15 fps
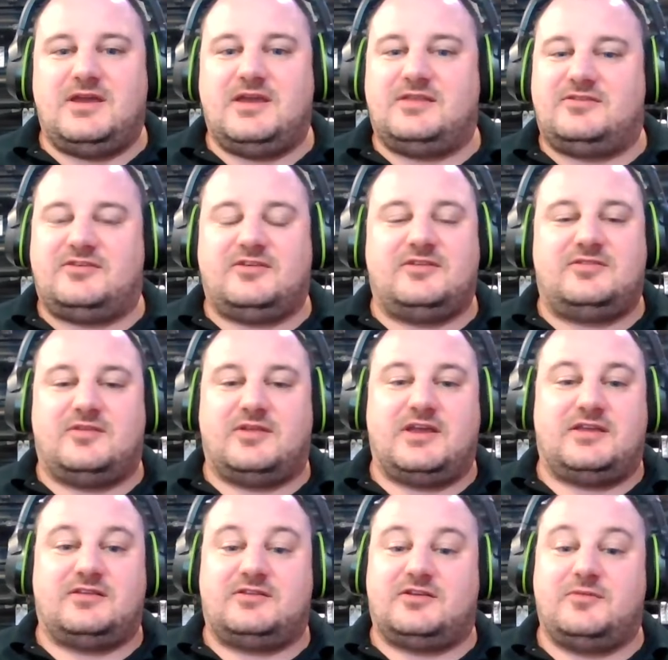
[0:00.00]
It's it's
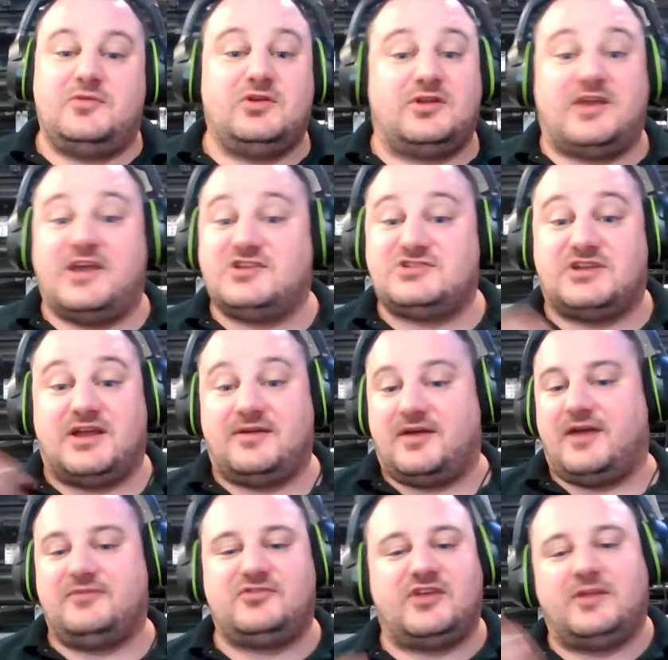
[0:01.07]
like communication. I,
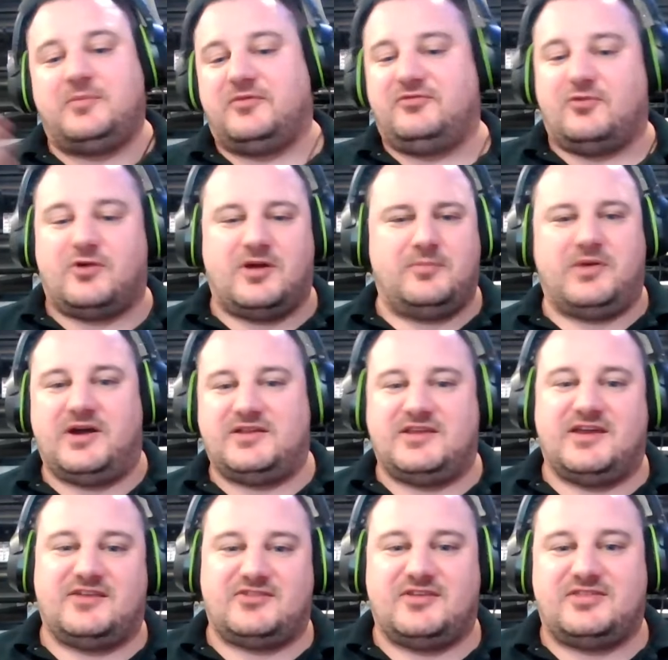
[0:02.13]
have said it before it's on
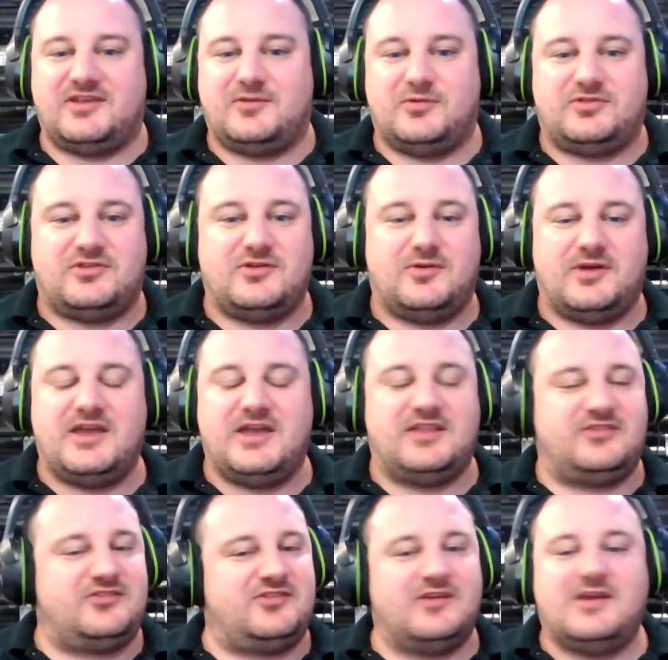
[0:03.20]
everything, podcast, bro. With you,
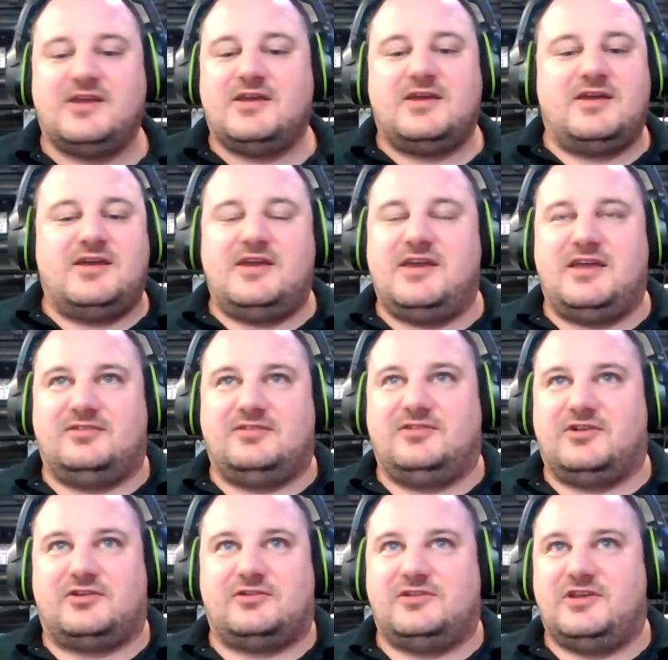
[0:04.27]
it's it
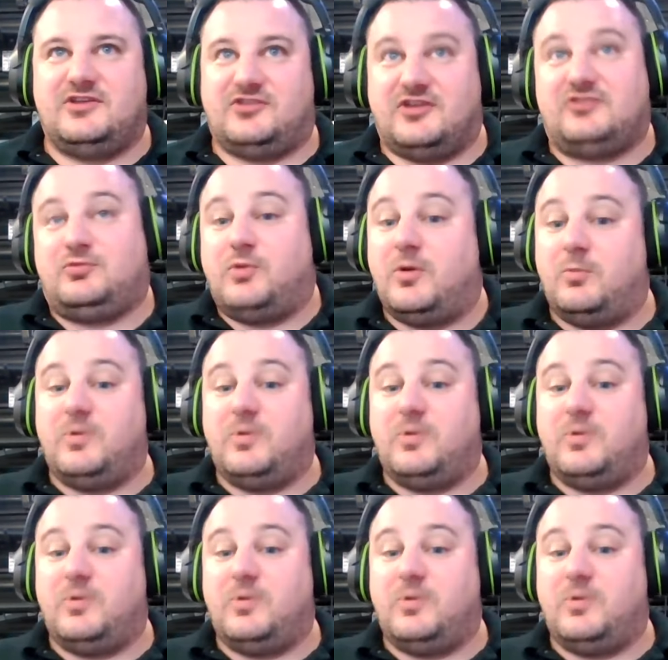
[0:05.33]
literally is. It's what